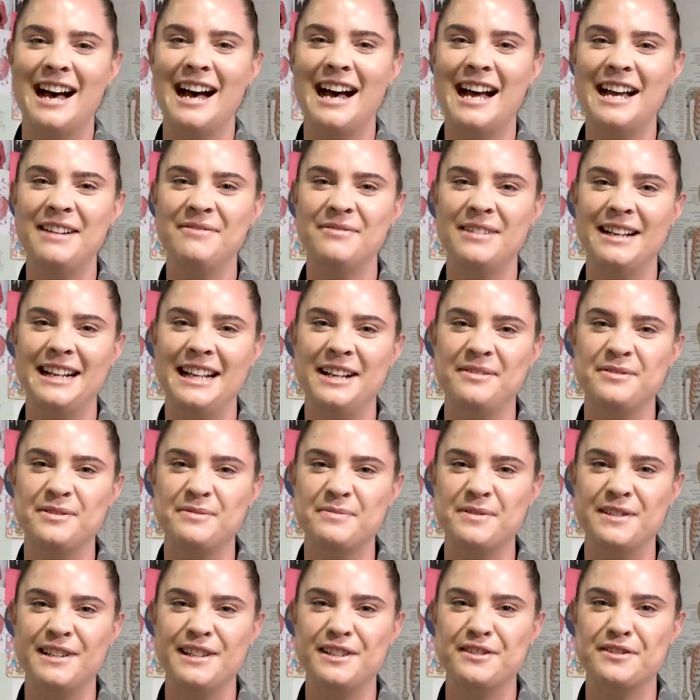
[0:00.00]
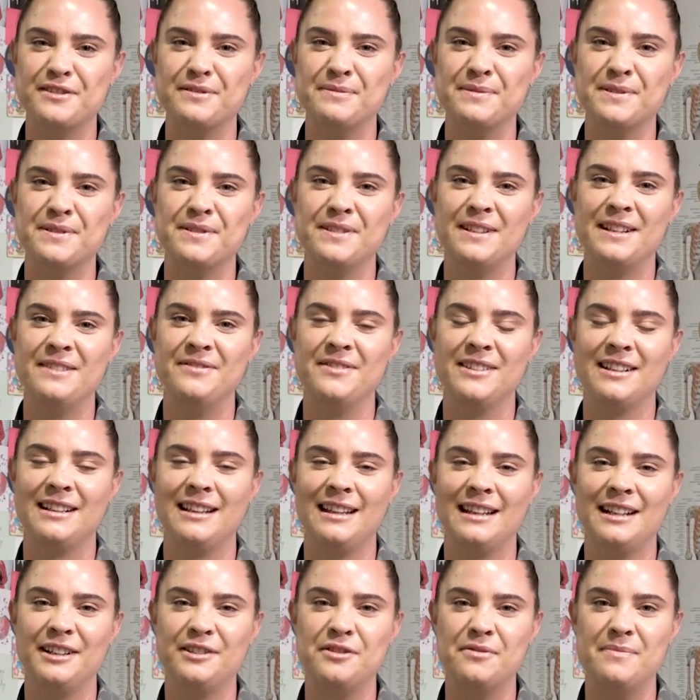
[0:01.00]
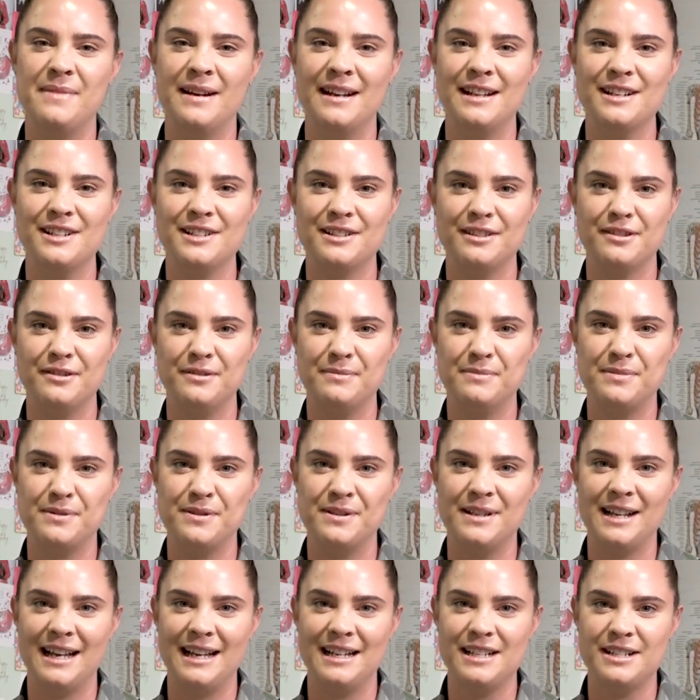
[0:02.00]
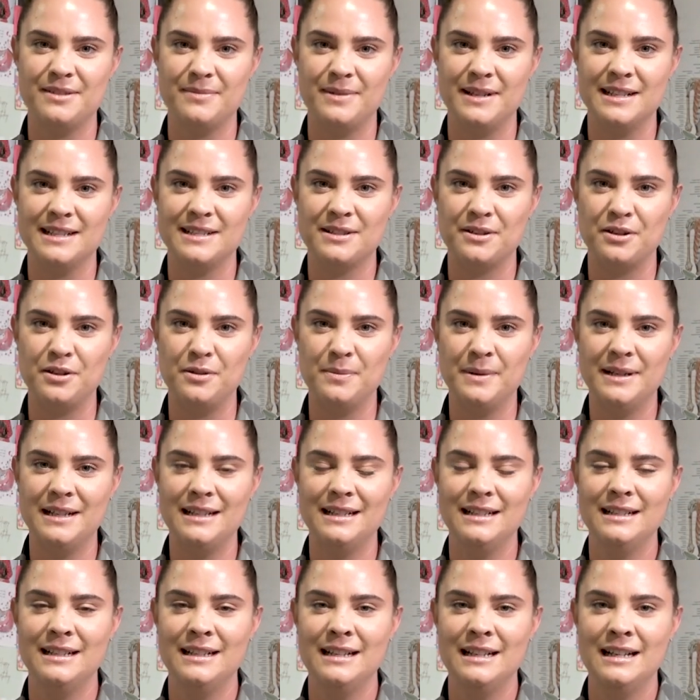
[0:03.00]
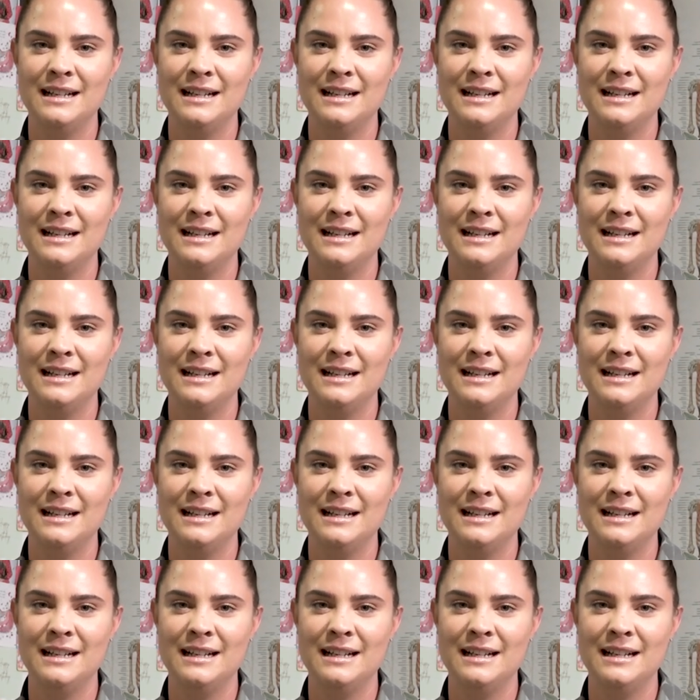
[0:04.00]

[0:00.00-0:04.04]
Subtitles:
Hi, my name's Bonnie Drongle. I'm the clinical manager on board HMAS Hobart.